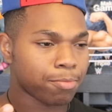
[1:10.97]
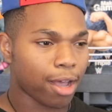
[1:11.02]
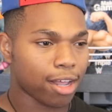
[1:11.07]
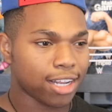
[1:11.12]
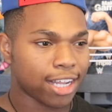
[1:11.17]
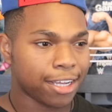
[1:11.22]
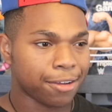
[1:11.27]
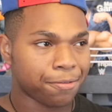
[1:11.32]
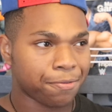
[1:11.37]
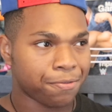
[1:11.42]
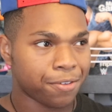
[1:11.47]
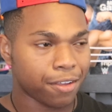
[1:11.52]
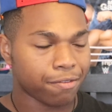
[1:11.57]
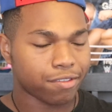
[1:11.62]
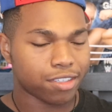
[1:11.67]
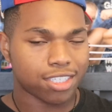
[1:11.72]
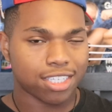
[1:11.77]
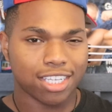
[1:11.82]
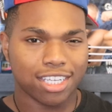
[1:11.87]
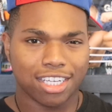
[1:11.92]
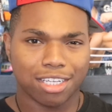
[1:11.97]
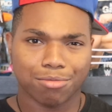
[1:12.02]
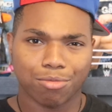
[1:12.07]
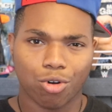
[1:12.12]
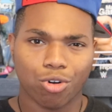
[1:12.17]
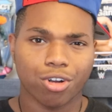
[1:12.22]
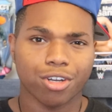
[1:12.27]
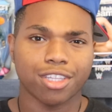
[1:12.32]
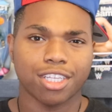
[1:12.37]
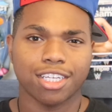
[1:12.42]
about like 15
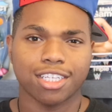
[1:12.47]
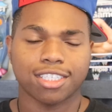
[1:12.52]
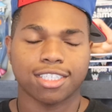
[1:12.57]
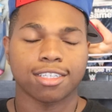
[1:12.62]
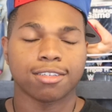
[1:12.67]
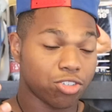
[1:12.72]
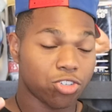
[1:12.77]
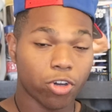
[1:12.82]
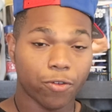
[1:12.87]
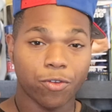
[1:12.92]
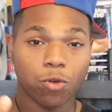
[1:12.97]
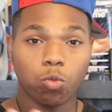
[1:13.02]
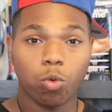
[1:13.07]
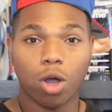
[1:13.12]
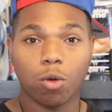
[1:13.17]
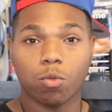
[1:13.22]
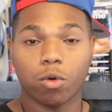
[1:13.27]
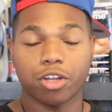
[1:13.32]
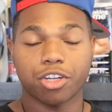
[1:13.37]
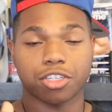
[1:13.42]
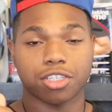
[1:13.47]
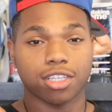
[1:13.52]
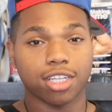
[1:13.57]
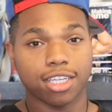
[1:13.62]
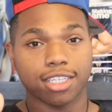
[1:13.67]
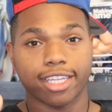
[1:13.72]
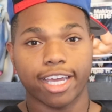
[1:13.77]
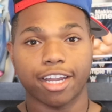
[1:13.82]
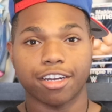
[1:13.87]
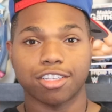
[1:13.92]
more of these. So if you want one, there's a
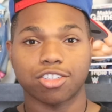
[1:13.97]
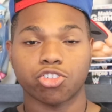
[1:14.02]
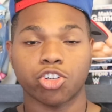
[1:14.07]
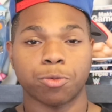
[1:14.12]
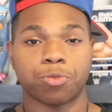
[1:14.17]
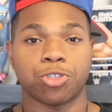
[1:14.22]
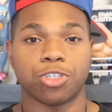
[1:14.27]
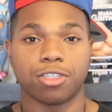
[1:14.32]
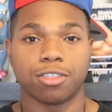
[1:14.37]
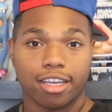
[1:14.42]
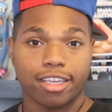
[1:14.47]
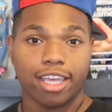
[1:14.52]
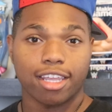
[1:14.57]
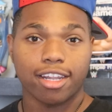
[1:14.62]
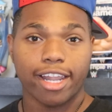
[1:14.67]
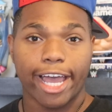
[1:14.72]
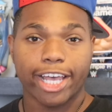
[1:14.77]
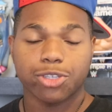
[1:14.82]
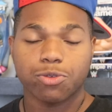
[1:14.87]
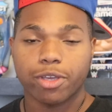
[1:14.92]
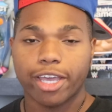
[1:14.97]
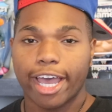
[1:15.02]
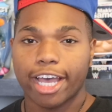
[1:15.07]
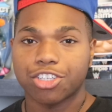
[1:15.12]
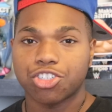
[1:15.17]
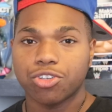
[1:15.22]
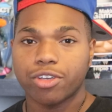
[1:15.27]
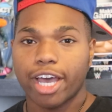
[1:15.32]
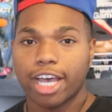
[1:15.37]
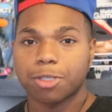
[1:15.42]
link down in the description. Again, last week I
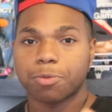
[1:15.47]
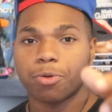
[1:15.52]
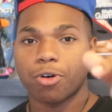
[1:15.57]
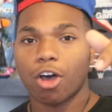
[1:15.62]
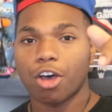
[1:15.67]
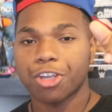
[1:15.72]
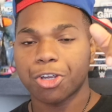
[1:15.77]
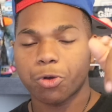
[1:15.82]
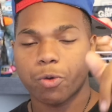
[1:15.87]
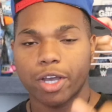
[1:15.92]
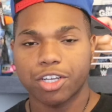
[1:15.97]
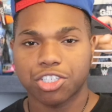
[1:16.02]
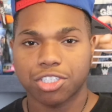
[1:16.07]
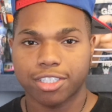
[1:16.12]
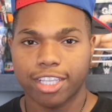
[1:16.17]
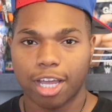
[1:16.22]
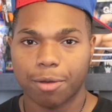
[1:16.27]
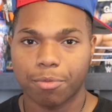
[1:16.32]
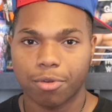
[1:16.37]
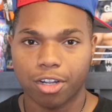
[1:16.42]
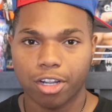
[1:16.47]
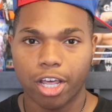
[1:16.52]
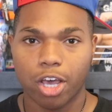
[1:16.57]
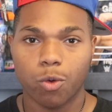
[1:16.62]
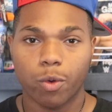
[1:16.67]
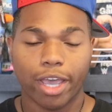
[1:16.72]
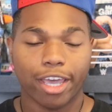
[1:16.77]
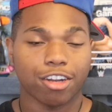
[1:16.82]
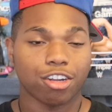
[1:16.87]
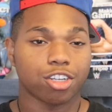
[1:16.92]
asked you guys put all your questions down
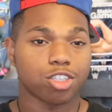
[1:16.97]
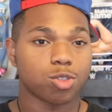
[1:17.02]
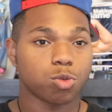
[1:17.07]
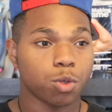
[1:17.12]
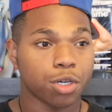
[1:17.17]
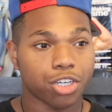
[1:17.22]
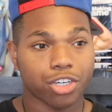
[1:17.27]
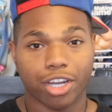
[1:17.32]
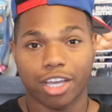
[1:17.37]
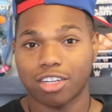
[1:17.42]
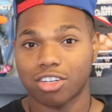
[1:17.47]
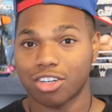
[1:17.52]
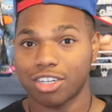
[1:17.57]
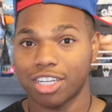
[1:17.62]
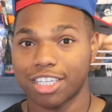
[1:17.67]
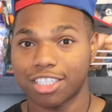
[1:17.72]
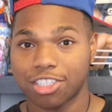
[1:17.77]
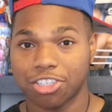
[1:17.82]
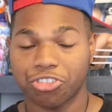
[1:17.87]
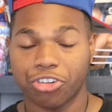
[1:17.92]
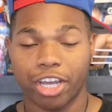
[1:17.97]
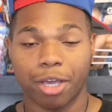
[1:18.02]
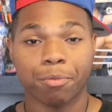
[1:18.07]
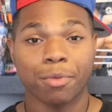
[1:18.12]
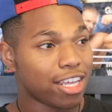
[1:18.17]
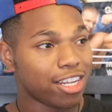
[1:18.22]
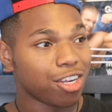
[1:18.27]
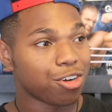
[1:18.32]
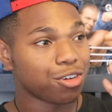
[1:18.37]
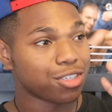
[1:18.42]
below and on Twitter and on
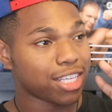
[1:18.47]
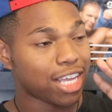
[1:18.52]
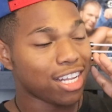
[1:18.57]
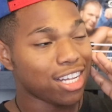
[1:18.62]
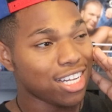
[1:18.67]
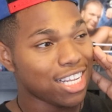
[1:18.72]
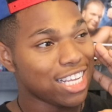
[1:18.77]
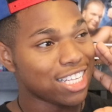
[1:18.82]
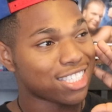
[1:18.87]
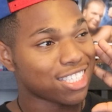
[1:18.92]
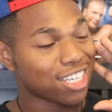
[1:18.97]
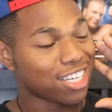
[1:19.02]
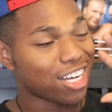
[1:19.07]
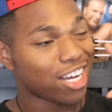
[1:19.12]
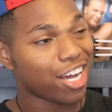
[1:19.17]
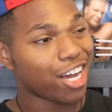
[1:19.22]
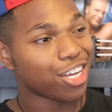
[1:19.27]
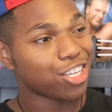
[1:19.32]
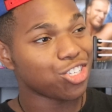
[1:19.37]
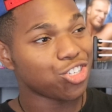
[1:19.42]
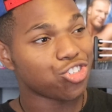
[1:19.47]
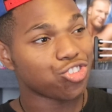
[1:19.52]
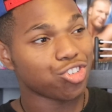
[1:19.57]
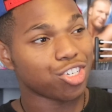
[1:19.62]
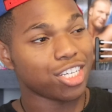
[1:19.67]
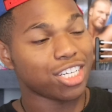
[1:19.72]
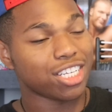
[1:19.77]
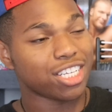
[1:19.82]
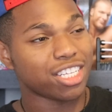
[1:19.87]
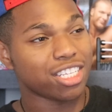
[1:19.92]
Instagram. And there was at least a
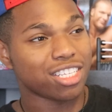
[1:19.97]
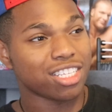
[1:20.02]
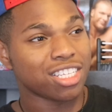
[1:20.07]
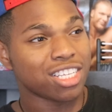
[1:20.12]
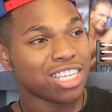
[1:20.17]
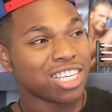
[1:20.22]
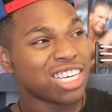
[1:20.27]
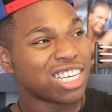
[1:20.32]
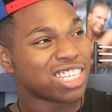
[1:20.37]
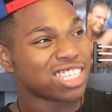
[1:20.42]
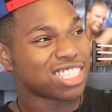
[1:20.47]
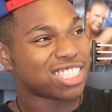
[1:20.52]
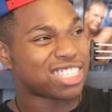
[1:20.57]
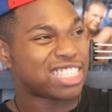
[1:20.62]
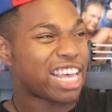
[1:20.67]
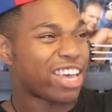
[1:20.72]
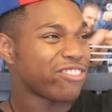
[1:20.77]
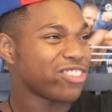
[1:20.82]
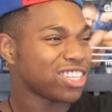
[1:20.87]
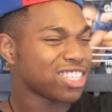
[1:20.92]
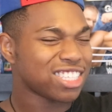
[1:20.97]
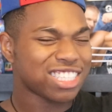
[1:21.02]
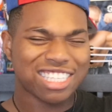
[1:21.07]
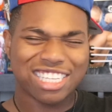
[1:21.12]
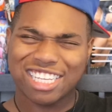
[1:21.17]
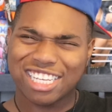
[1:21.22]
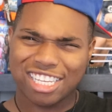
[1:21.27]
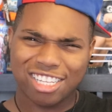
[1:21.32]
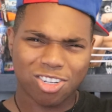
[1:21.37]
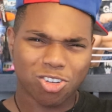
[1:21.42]
100 and...
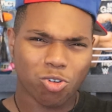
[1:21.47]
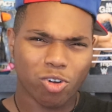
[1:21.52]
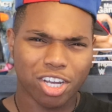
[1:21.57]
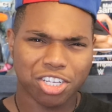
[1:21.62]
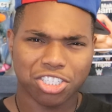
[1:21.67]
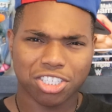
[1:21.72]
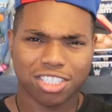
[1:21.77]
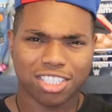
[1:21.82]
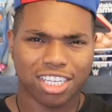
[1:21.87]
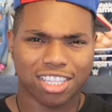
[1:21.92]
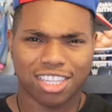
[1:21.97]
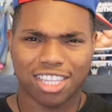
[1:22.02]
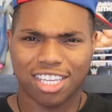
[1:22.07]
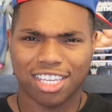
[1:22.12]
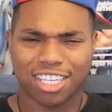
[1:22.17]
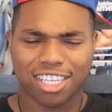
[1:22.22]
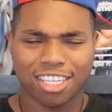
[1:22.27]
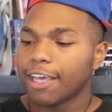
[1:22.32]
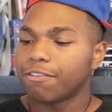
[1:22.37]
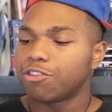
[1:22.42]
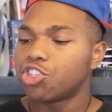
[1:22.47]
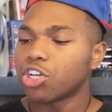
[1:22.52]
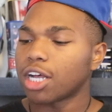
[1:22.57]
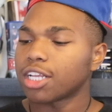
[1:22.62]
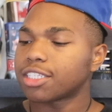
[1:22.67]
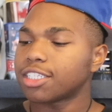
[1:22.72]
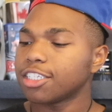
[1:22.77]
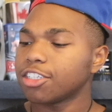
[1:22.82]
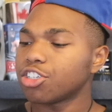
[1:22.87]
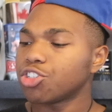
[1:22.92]
17 questions, I think. If
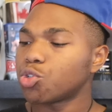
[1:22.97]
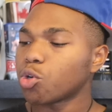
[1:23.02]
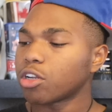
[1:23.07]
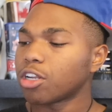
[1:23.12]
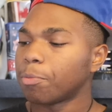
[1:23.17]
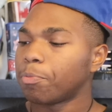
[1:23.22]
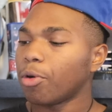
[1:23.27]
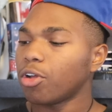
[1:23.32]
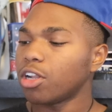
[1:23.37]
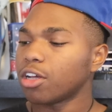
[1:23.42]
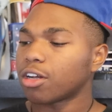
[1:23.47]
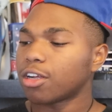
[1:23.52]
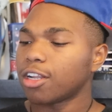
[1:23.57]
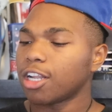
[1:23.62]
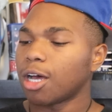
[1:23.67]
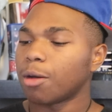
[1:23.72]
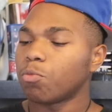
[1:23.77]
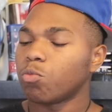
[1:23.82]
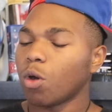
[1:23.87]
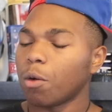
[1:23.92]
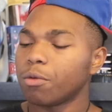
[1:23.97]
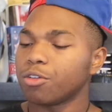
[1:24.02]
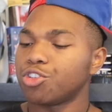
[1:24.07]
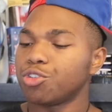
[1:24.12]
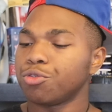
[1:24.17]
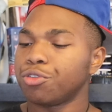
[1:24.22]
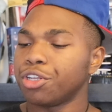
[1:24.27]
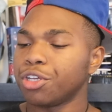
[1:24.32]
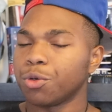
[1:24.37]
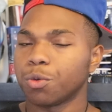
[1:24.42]
John Cena joined the Bullet Club, what would
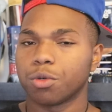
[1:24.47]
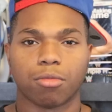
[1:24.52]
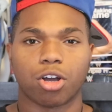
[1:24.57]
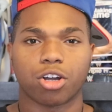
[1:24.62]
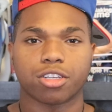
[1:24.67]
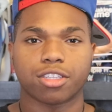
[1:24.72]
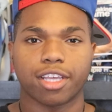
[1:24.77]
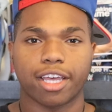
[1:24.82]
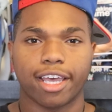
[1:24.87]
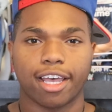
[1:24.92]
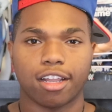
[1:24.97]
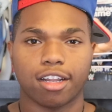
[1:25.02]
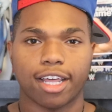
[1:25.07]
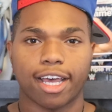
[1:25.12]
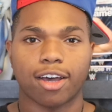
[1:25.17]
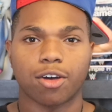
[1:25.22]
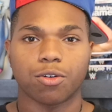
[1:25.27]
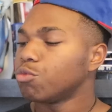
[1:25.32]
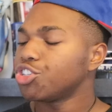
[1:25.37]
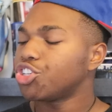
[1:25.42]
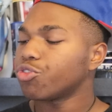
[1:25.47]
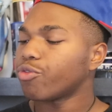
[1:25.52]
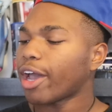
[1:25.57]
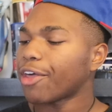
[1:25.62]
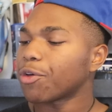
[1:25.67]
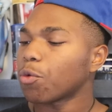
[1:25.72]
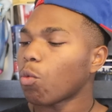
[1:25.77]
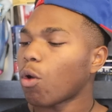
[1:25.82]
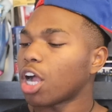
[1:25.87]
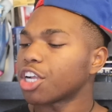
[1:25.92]
you do? Mark the hell out? Would you
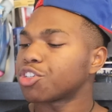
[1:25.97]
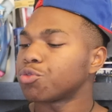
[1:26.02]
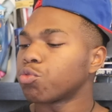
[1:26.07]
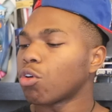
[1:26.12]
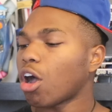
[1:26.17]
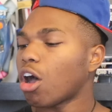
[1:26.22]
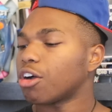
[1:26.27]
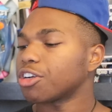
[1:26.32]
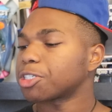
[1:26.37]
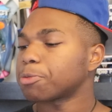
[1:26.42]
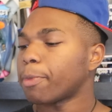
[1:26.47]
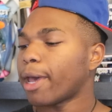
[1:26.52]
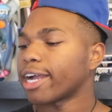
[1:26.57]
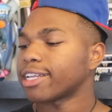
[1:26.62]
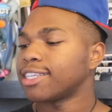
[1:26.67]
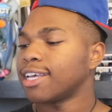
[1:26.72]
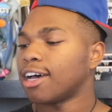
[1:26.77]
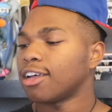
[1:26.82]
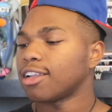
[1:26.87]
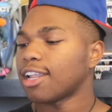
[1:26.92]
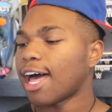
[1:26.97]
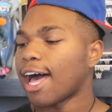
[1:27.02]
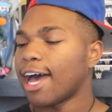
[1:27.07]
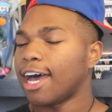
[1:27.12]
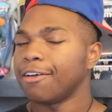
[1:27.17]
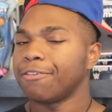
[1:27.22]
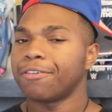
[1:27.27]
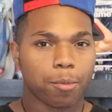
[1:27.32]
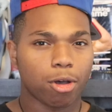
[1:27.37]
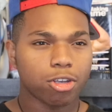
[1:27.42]
rather watch Raw or SmackDown
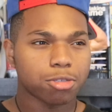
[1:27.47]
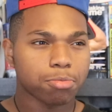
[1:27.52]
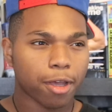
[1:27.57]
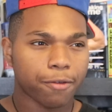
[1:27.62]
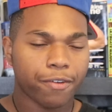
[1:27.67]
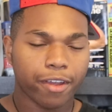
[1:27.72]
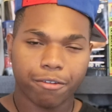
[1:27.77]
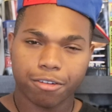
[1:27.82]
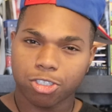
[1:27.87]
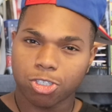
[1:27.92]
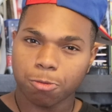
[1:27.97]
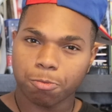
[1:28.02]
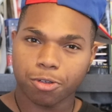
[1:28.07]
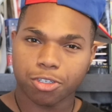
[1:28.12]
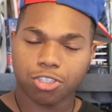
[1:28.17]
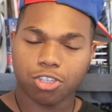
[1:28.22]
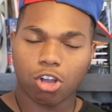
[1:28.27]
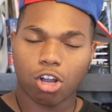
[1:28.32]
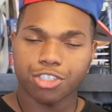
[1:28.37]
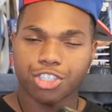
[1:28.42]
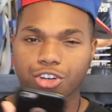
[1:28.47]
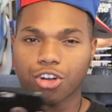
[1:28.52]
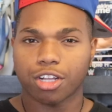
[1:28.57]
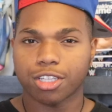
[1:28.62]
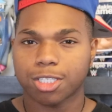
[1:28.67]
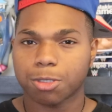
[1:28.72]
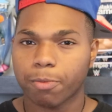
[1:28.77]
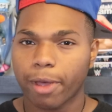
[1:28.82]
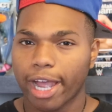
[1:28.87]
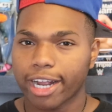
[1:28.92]
live? Most of my favorite superstars are
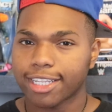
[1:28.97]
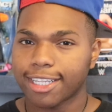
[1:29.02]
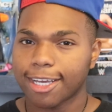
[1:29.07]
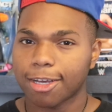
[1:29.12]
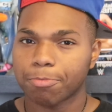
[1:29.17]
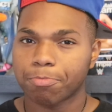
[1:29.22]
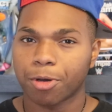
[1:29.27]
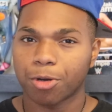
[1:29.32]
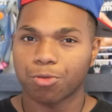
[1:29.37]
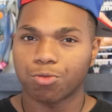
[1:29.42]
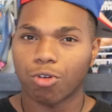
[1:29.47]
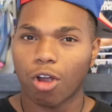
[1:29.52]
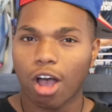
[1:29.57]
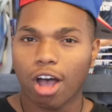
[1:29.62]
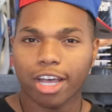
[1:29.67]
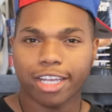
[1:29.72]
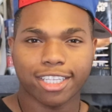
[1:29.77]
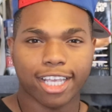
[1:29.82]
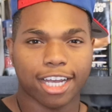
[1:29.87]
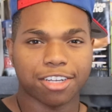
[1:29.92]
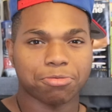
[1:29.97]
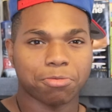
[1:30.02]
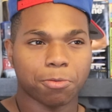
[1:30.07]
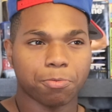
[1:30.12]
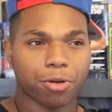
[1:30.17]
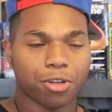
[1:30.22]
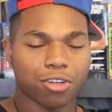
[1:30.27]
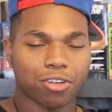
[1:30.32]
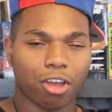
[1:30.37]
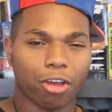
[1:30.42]
on SmackDown, but Raw has actually
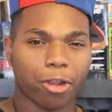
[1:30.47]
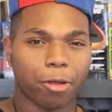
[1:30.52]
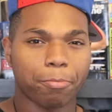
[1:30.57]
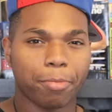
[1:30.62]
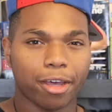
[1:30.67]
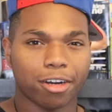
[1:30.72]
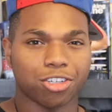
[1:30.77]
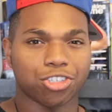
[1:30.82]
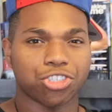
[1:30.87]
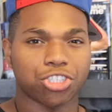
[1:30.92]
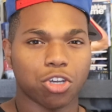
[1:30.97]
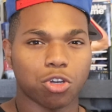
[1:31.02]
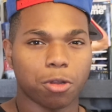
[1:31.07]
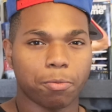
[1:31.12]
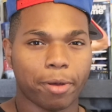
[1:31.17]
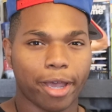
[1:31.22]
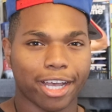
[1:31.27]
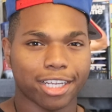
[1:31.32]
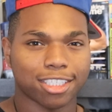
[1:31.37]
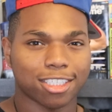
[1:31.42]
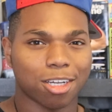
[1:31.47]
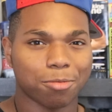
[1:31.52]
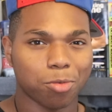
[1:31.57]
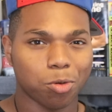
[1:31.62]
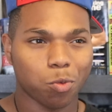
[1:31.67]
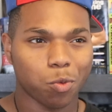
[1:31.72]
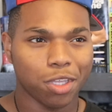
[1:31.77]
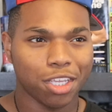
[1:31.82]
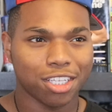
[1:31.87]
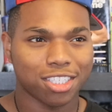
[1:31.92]
been putting on a better show the past
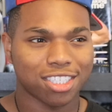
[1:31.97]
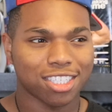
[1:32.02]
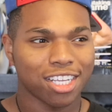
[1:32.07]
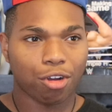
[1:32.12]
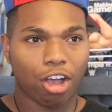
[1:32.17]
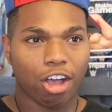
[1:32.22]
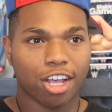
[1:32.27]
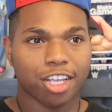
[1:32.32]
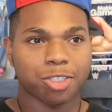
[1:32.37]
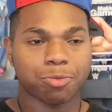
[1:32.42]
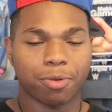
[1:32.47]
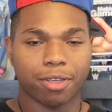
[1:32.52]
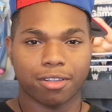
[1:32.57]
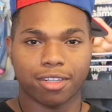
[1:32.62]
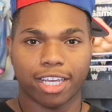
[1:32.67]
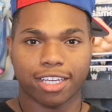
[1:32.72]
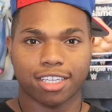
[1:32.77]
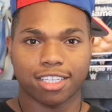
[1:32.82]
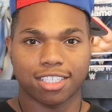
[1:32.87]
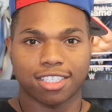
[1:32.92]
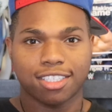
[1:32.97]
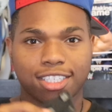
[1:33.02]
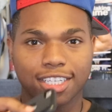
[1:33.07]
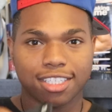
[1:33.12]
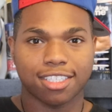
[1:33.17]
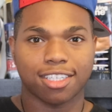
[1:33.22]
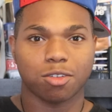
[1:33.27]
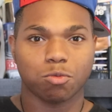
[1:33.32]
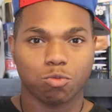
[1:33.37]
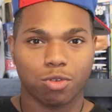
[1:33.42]
couple weeks. Raw has been like
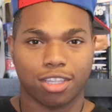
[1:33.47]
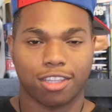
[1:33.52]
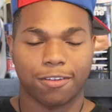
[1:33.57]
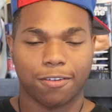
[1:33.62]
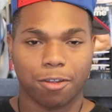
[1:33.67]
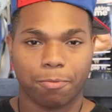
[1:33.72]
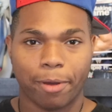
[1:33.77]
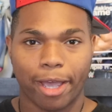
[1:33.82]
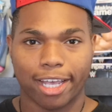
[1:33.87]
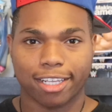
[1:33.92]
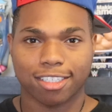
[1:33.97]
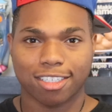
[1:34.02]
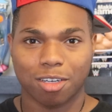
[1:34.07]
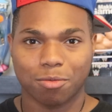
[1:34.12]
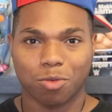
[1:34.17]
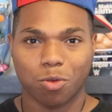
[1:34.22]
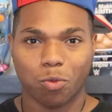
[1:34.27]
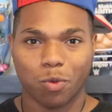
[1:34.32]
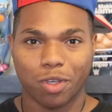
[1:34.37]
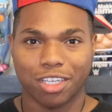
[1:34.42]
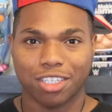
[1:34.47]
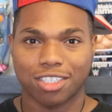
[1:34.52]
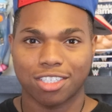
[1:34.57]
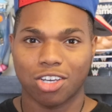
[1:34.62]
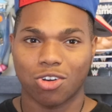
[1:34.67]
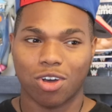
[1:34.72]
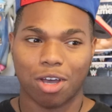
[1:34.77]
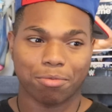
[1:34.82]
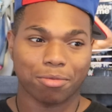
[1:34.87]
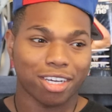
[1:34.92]
consistent with it the past couple weeks,
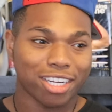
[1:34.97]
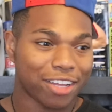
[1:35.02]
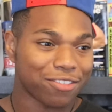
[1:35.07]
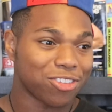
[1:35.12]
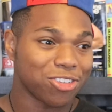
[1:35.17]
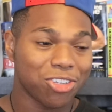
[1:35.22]
so I'm gonna have